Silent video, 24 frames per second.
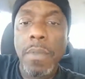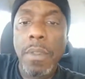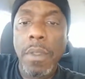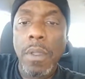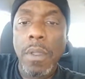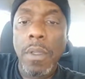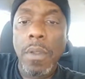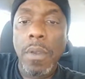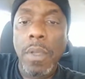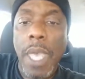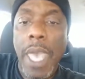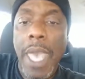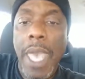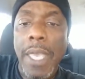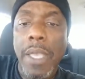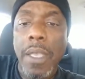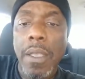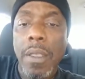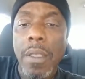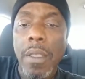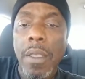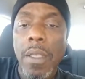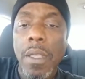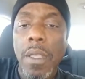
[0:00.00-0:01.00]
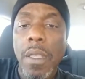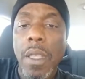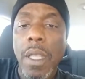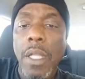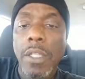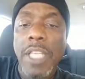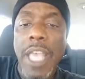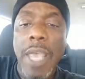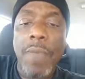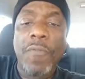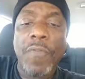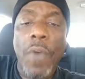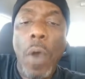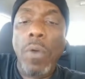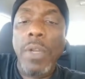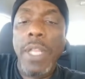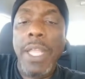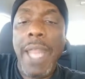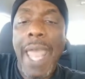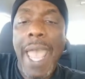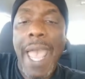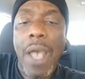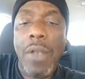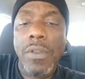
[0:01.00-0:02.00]
Okay? Tim Fulton in
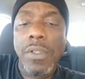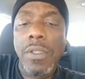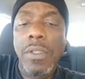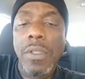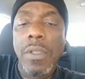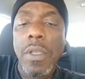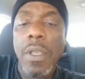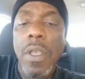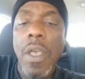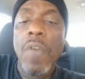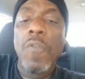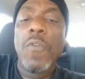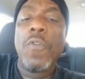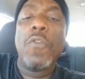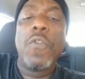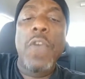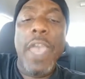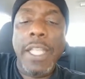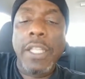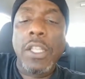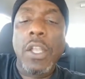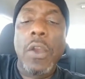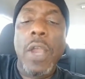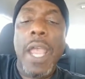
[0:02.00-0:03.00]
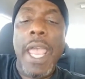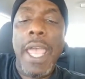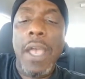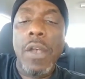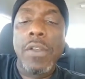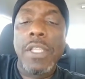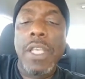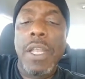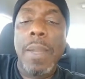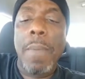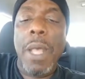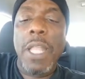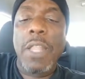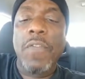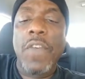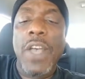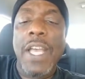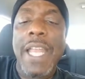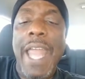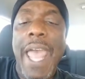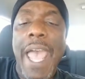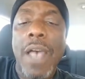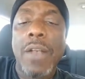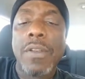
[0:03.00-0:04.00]
the house. Victor Hales in the
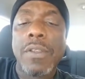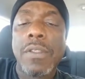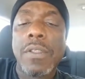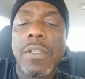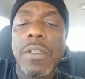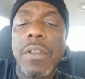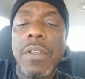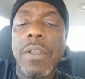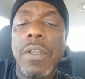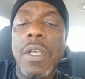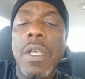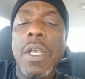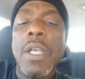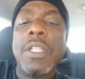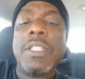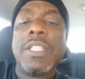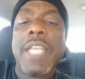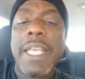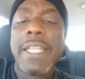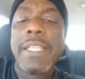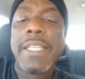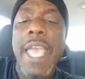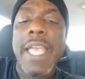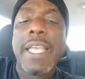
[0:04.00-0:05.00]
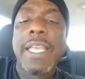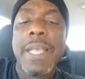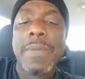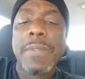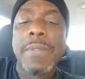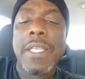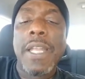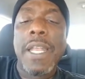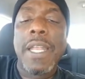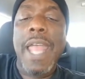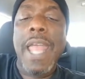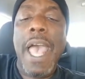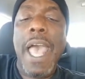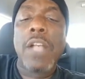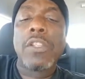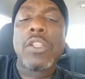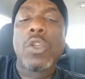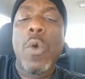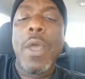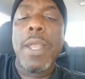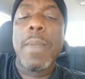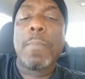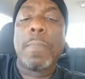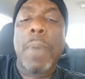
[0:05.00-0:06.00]
motherfucking house. TJ Gibson in the house.
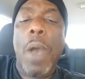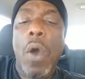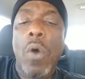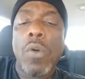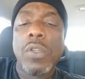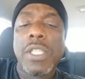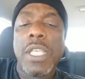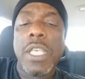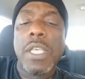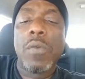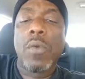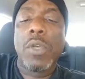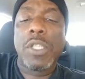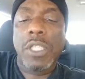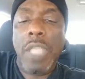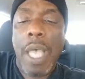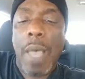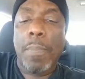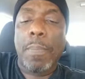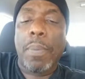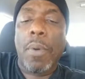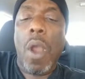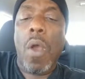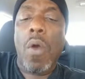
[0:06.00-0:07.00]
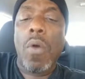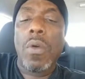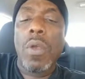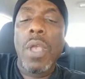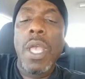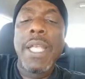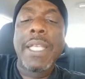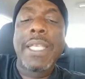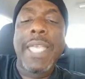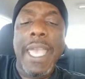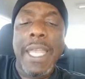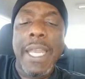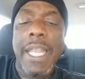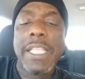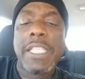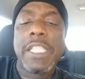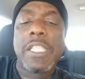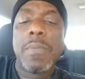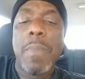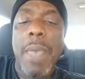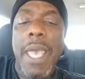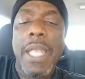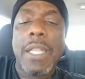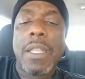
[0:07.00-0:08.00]
Quentin Posey. What's up, bro? Kenny
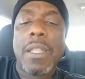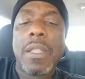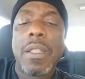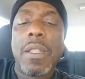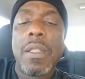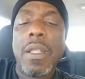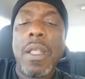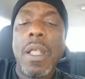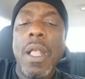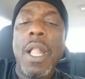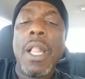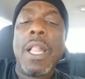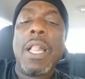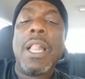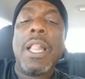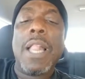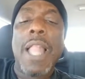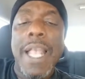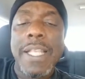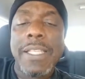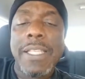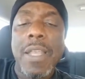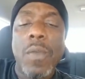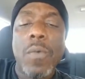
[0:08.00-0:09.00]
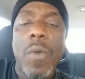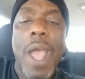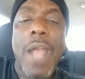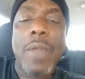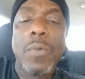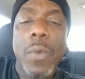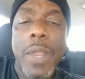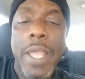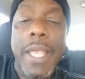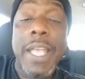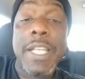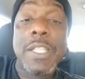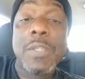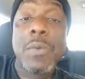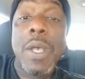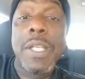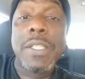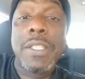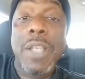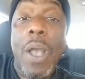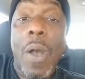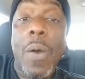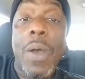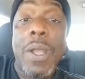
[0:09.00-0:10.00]
Smith. Leslie Rodriguez.
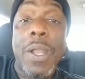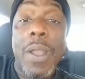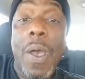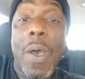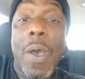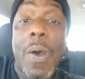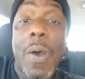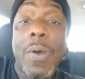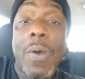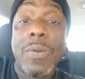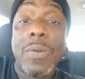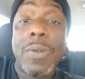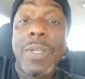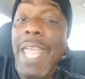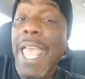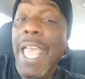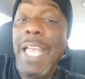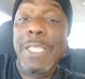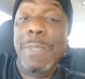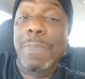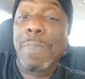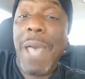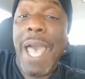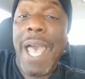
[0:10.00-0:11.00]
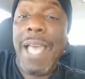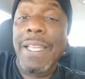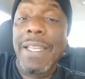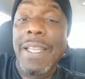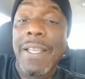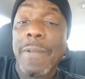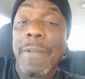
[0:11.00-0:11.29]
What's going on? There's partner.